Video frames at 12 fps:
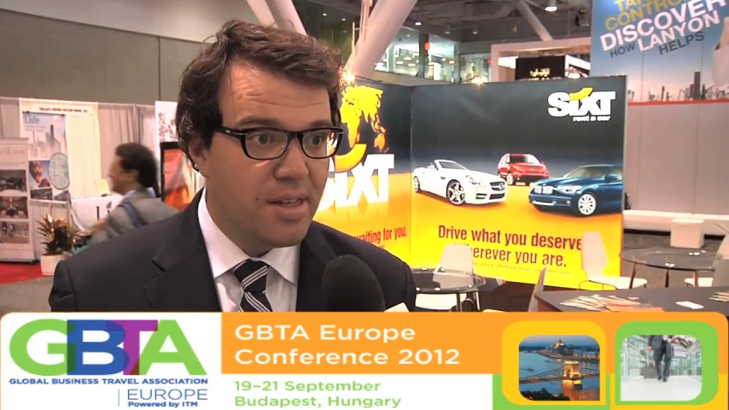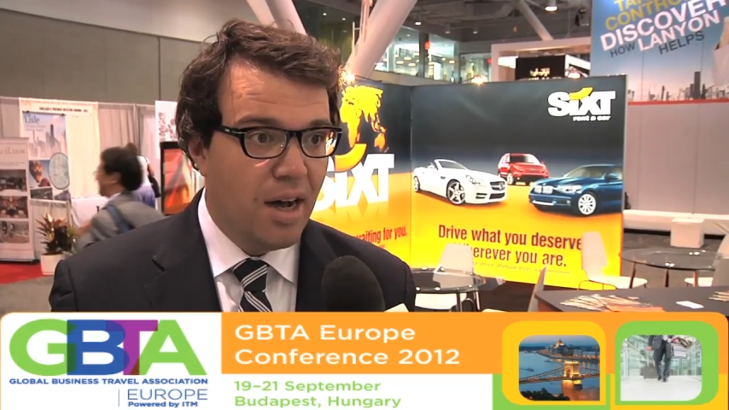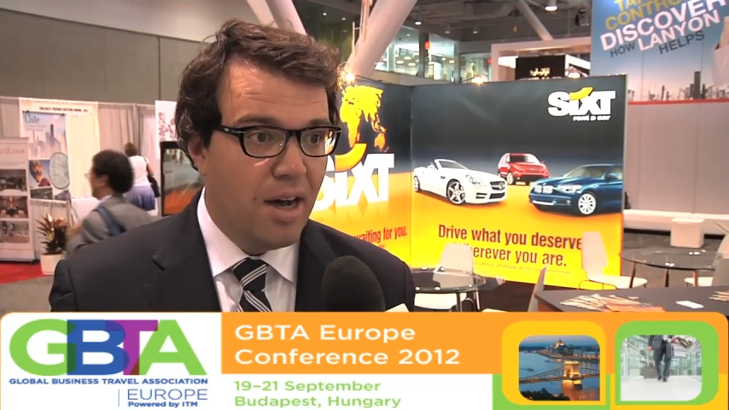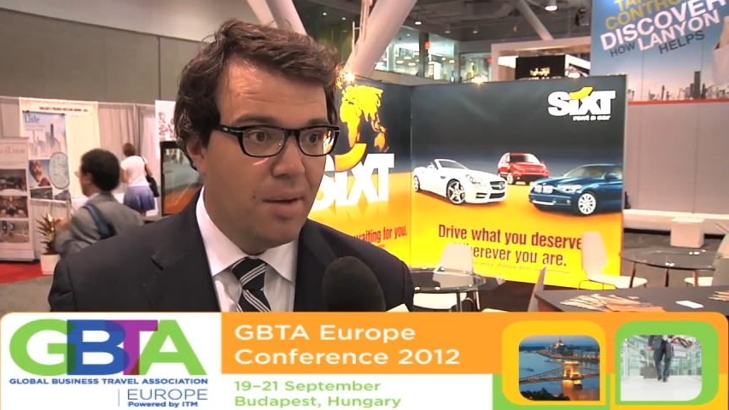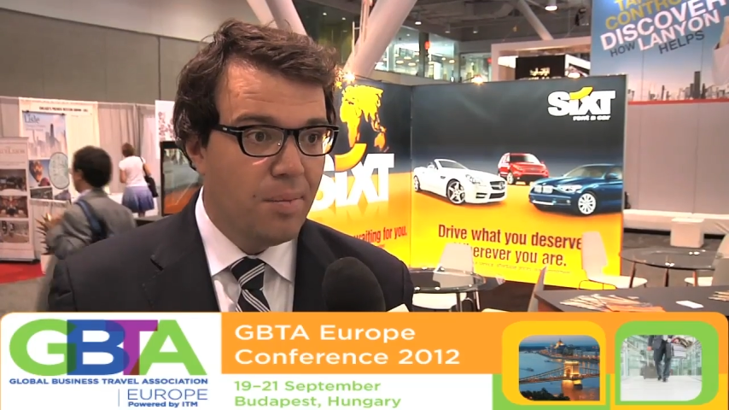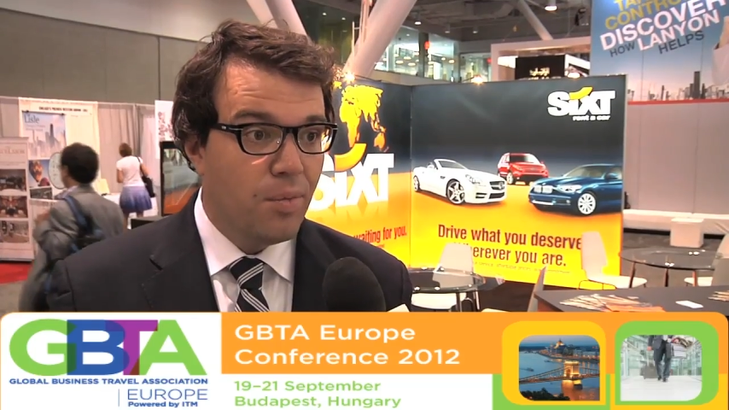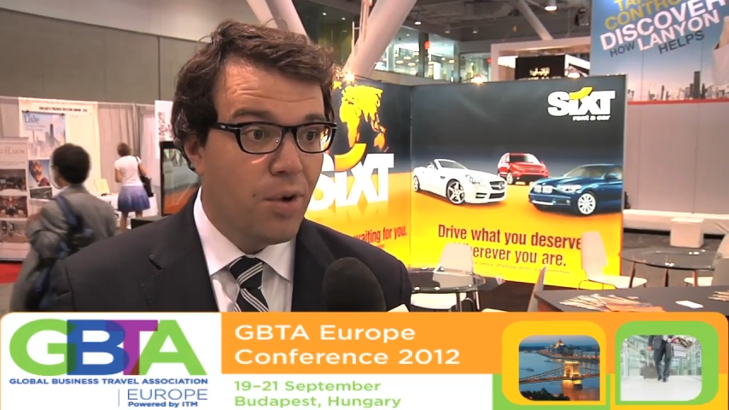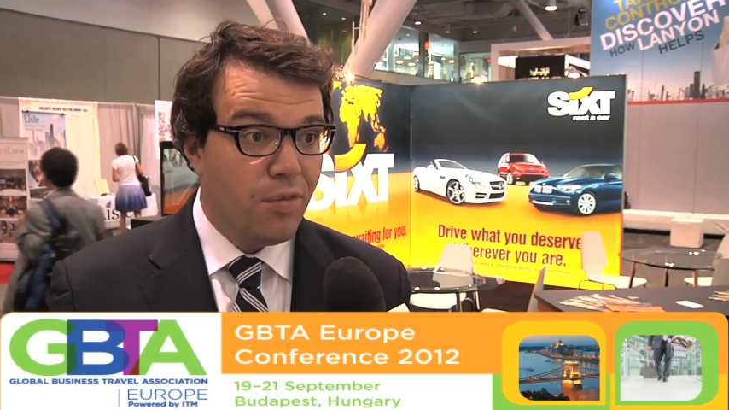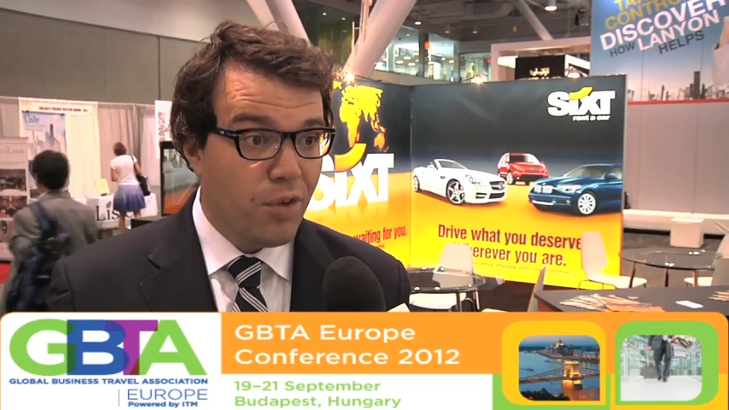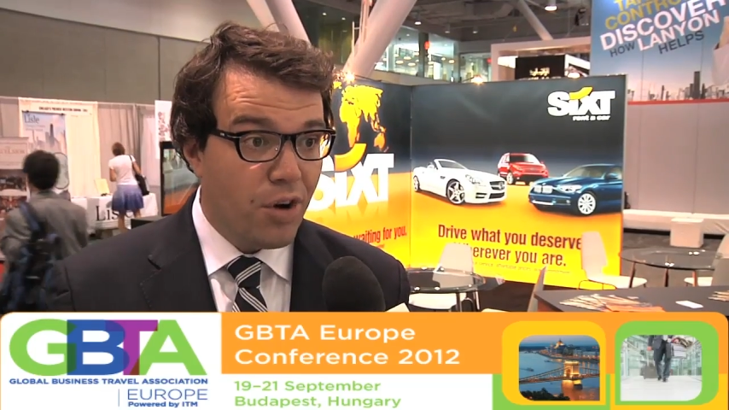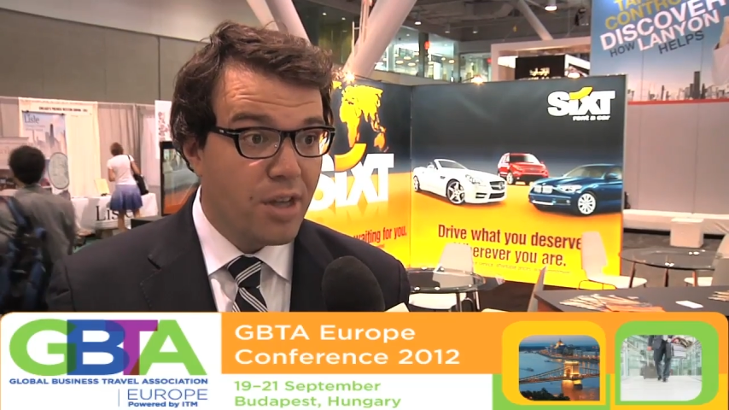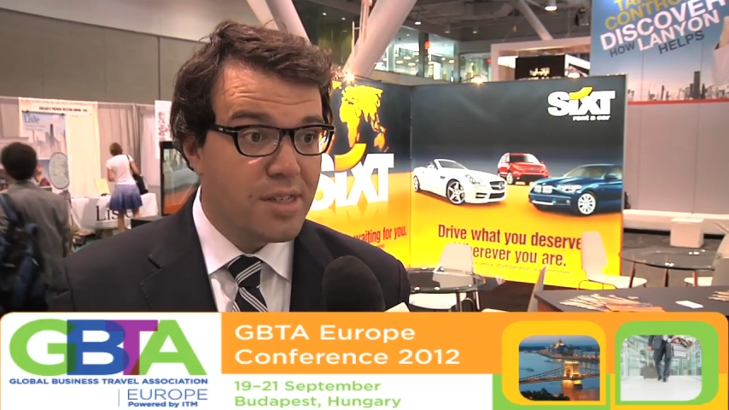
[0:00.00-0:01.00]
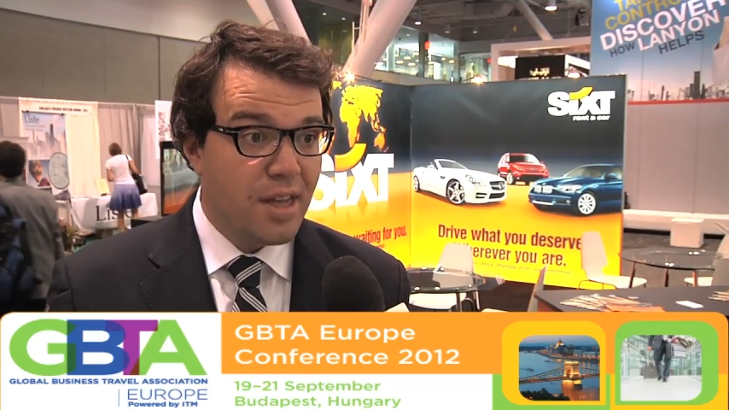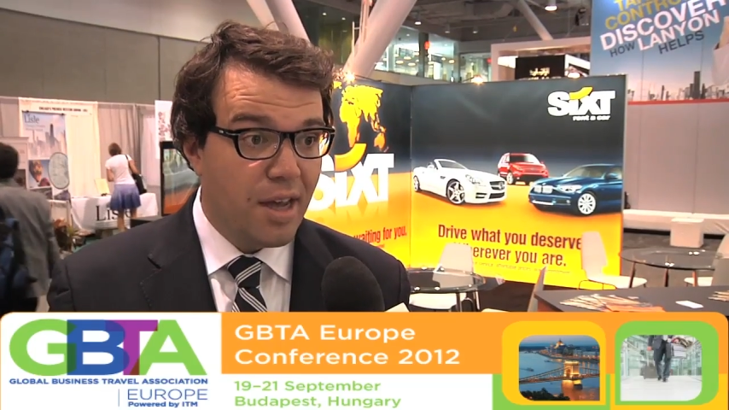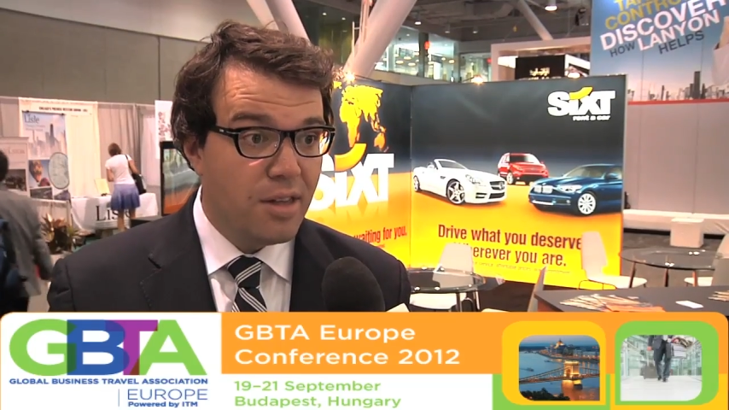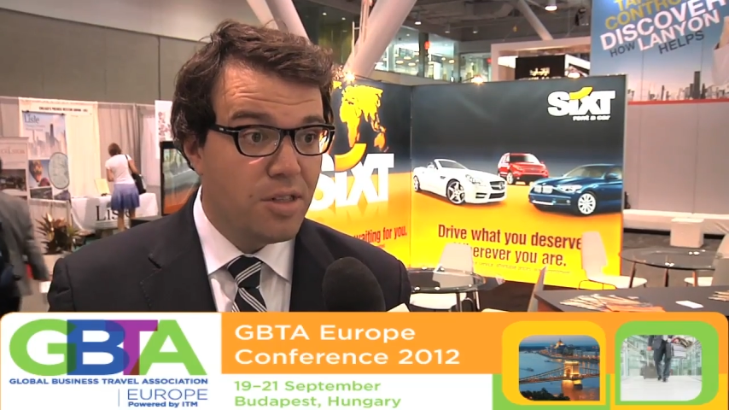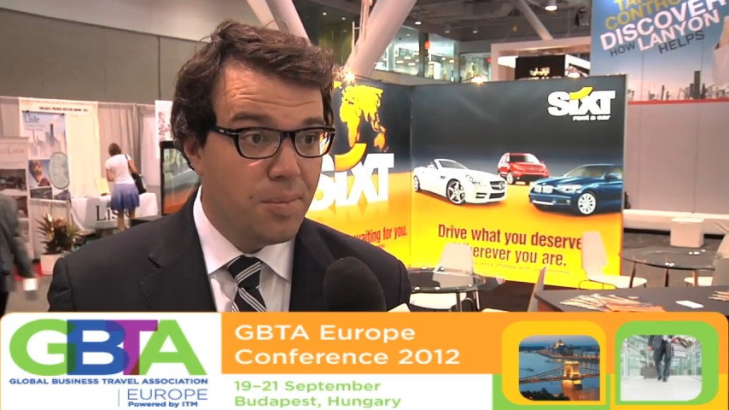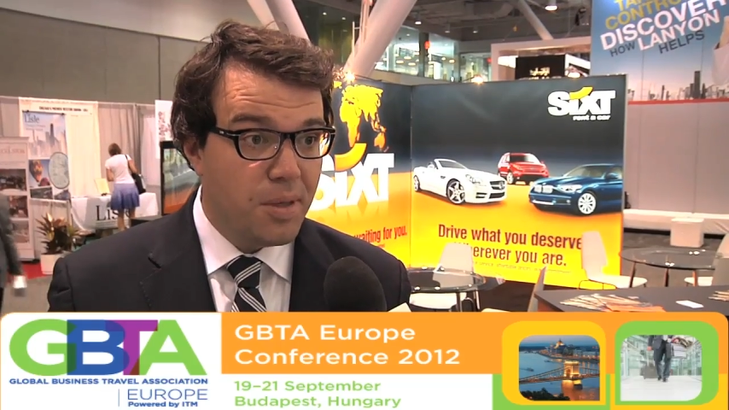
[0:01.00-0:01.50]
We're very
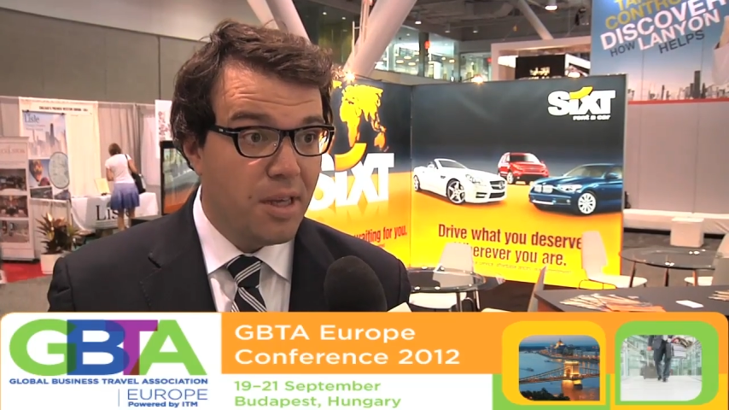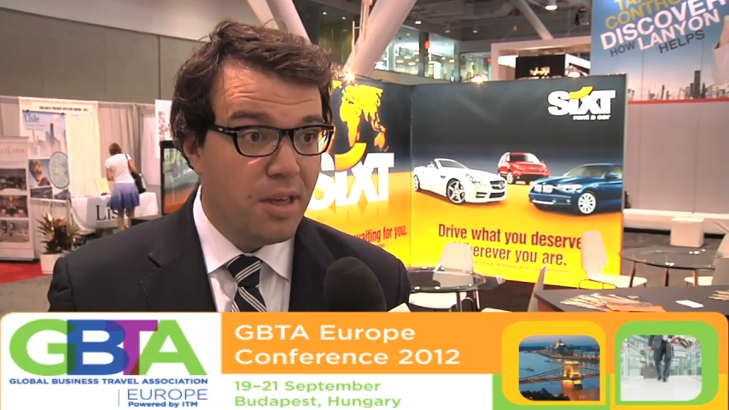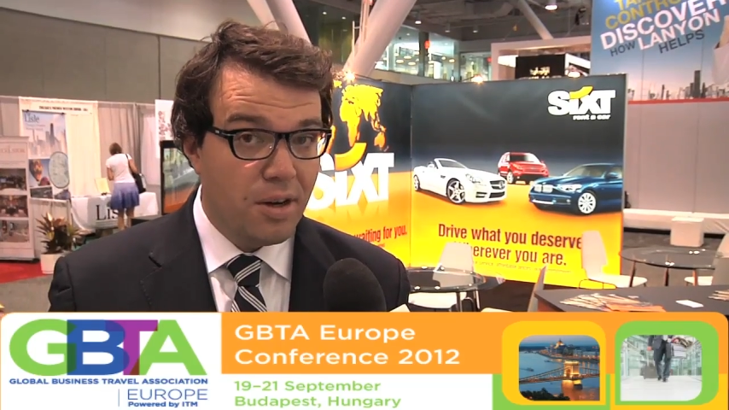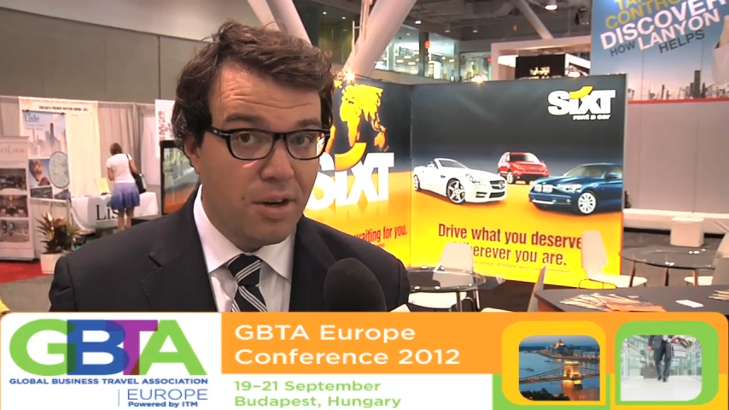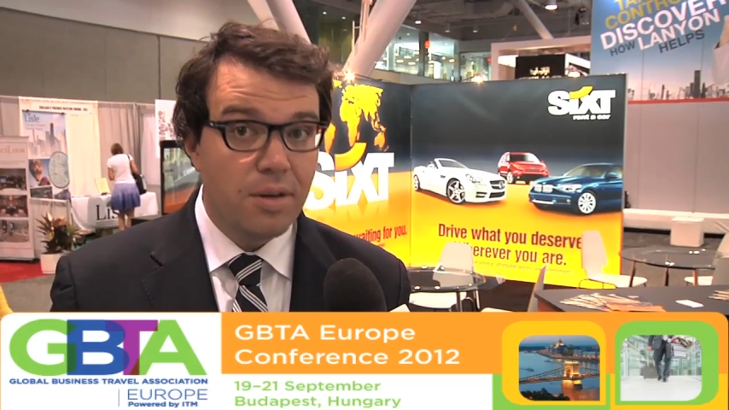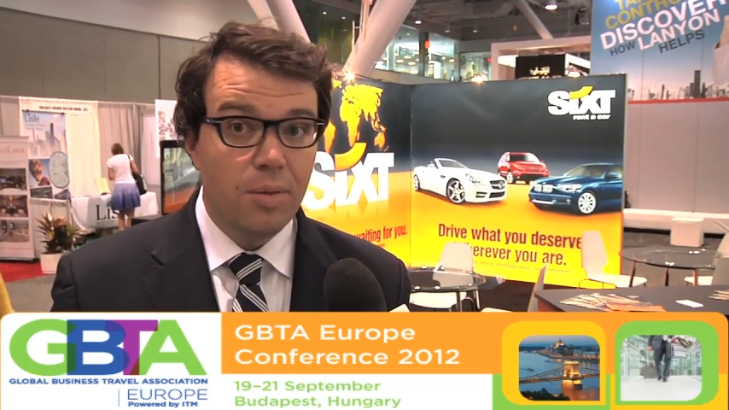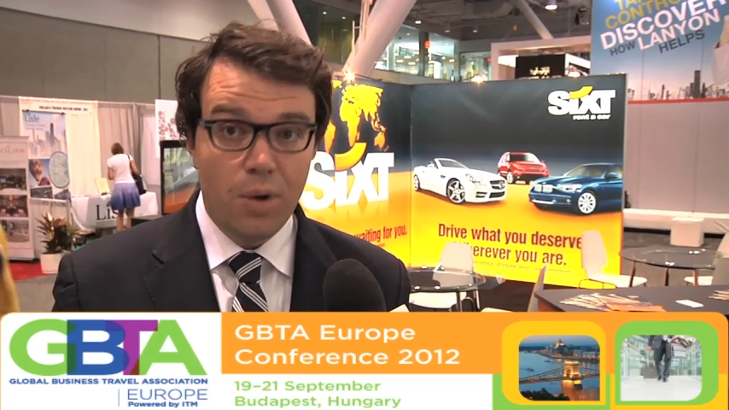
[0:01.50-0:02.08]
excited to be here